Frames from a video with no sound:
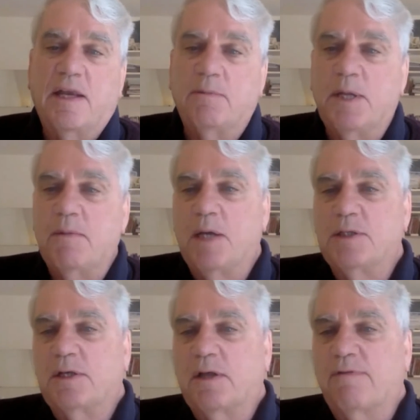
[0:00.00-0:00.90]
to be the
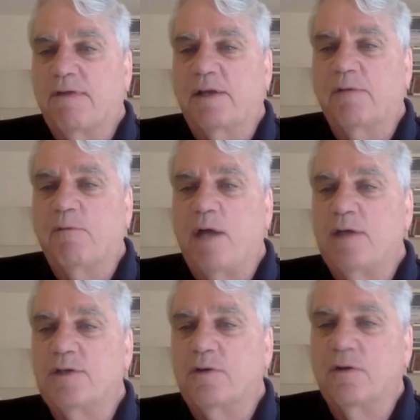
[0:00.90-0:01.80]
most effective
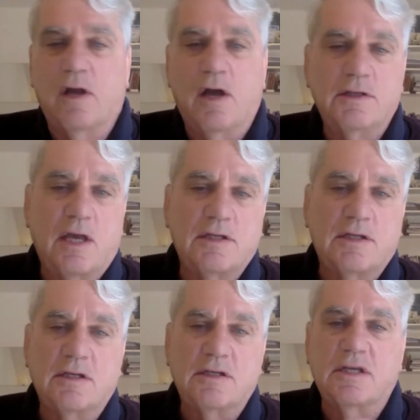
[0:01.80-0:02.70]
ways your
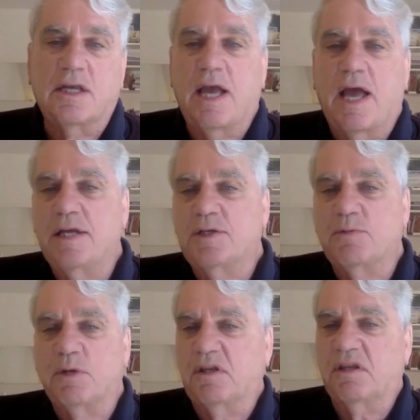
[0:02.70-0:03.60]
organisation is
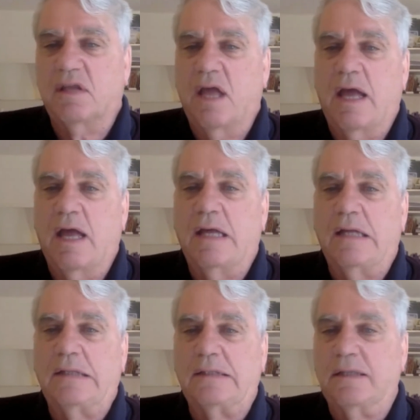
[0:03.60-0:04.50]
engaged with
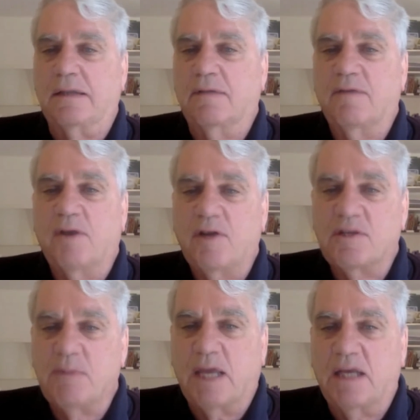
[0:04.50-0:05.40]
the
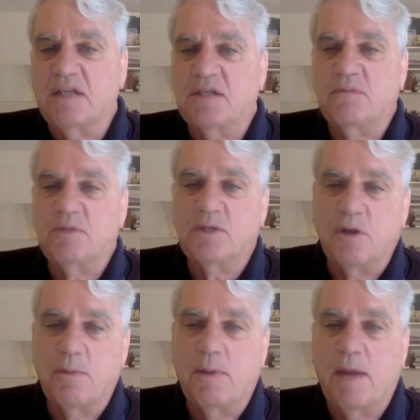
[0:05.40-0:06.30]
various mechanisms,
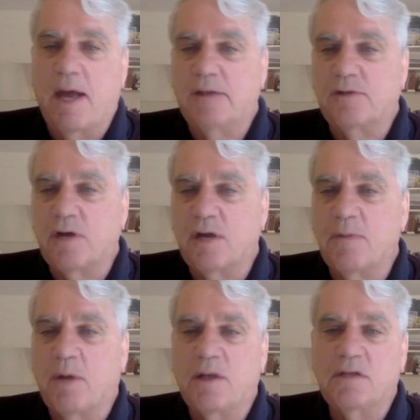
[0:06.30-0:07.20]
the UPR, treaty
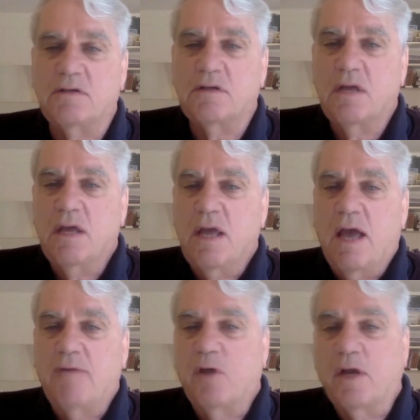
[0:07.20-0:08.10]
bodies?
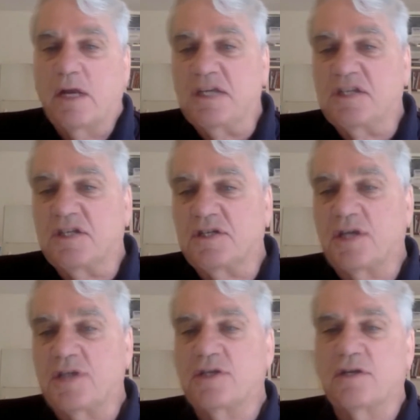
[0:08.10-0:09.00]
Have you got any
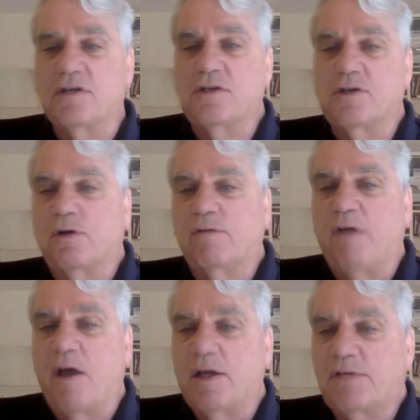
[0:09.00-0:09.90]
suggestions or
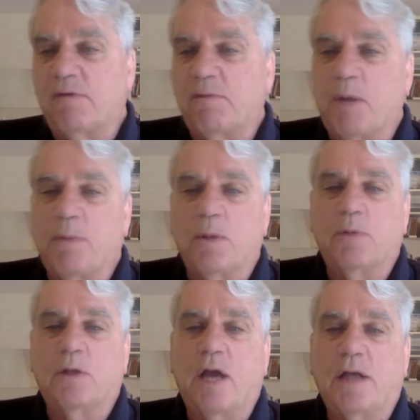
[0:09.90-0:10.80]
advice for people
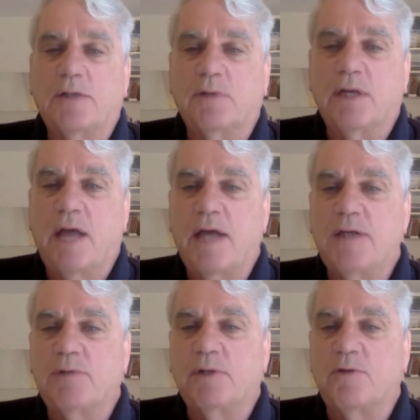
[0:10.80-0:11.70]
who would like to
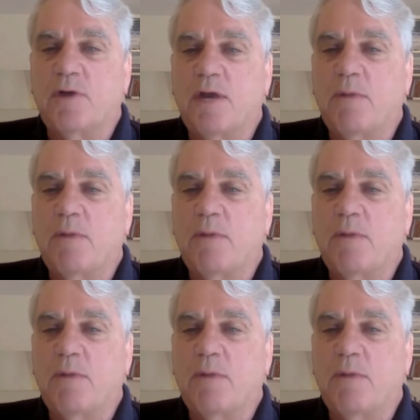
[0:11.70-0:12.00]
engage with treaty